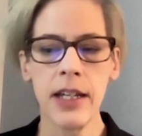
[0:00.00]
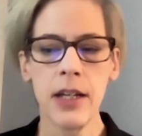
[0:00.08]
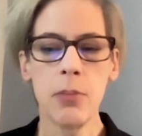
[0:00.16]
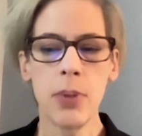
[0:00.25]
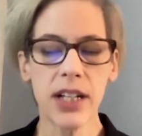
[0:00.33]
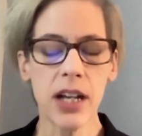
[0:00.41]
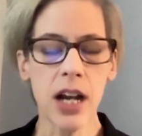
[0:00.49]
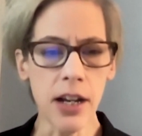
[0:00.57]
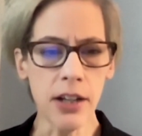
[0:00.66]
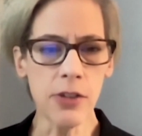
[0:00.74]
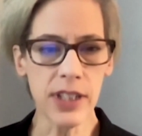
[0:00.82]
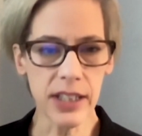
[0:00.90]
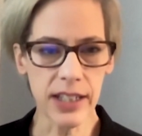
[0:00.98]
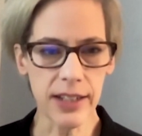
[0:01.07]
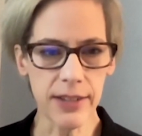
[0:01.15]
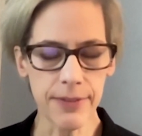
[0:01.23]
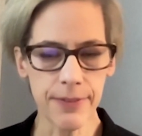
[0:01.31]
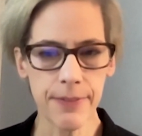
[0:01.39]
But
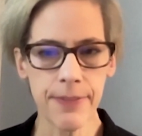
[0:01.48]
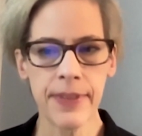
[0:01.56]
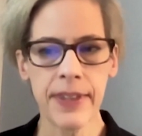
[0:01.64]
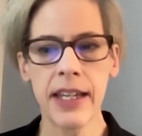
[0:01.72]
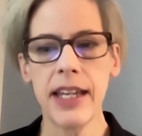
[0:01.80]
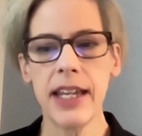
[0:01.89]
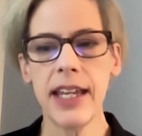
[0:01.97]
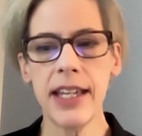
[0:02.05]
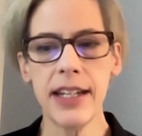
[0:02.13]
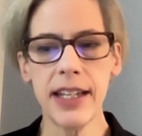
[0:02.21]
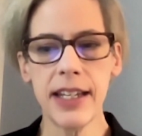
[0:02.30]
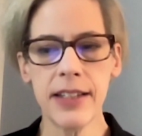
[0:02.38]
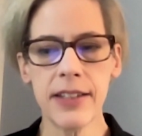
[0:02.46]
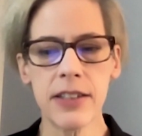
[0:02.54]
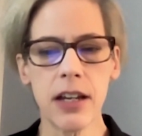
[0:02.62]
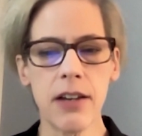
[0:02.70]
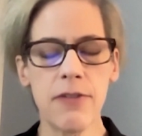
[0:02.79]
concretely, it is a